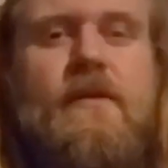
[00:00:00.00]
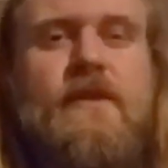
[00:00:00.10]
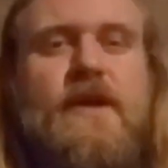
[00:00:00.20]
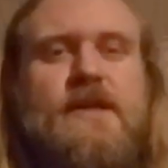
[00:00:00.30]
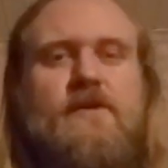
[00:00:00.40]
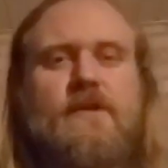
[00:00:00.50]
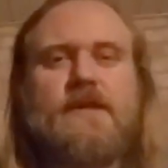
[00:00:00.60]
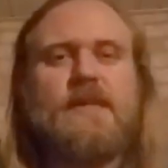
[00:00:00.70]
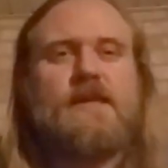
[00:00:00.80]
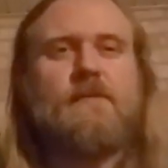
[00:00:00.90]
But his
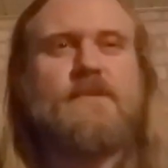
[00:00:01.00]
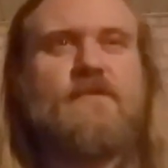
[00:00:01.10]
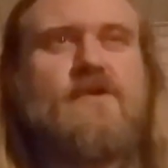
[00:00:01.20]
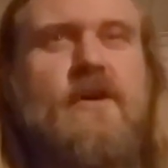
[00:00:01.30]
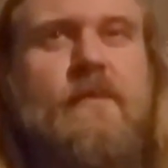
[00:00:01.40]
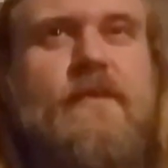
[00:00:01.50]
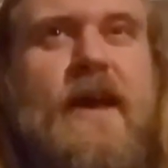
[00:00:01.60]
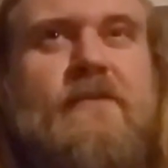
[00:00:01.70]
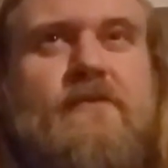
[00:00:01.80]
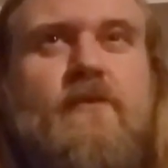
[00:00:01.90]
criticisms of Trump
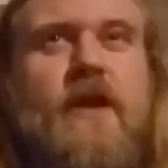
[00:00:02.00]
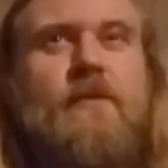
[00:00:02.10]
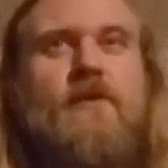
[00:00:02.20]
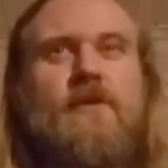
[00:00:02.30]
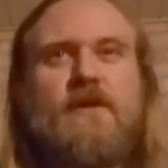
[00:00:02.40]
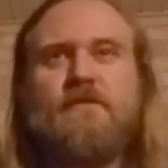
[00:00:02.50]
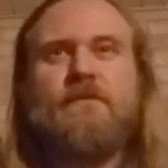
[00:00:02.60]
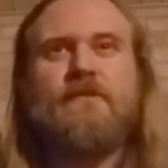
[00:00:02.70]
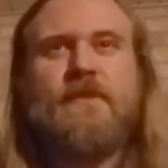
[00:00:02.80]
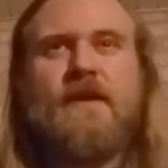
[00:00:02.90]
have way more
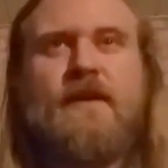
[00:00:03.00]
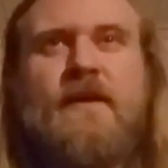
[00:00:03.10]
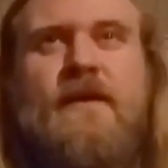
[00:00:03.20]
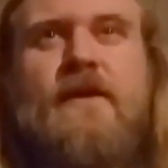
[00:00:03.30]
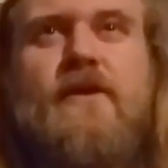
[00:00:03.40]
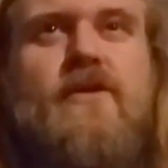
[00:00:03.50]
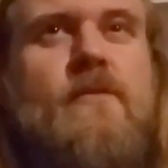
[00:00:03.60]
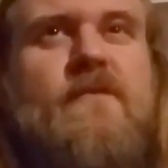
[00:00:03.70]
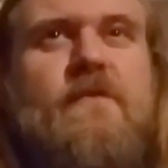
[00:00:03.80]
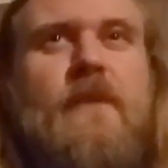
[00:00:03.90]

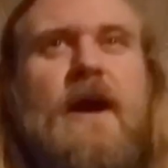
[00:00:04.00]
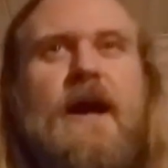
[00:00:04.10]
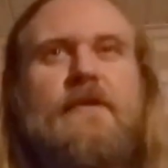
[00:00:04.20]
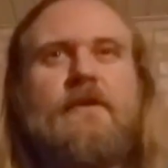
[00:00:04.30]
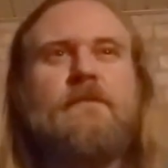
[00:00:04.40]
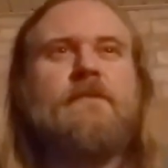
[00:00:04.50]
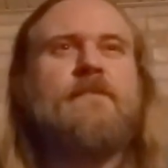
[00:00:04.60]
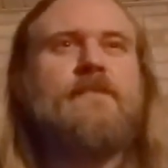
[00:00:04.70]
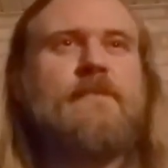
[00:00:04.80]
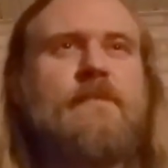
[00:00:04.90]
oomph behind them.
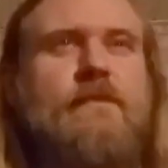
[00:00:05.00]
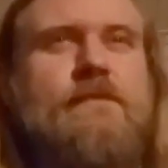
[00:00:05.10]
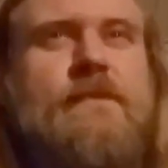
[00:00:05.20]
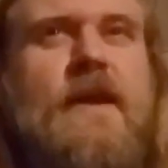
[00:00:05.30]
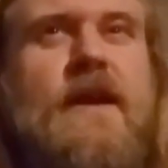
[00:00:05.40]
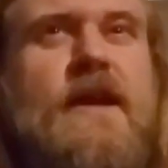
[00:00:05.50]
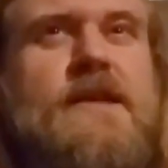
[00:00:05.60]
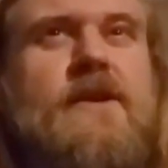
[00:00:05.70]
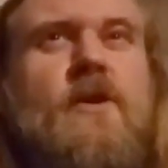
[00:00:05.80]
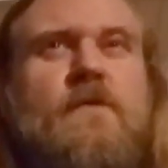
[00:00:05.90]
And he
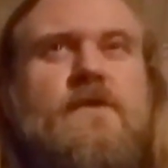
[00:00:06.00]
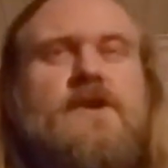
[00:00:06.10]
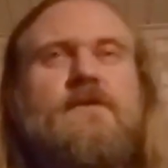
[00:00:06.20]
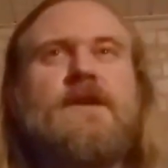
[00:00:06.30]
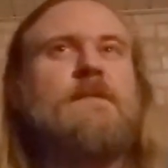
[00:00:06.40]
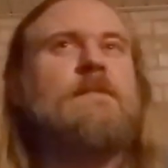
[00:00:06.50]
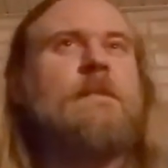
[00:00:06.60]
doesn't overdo it.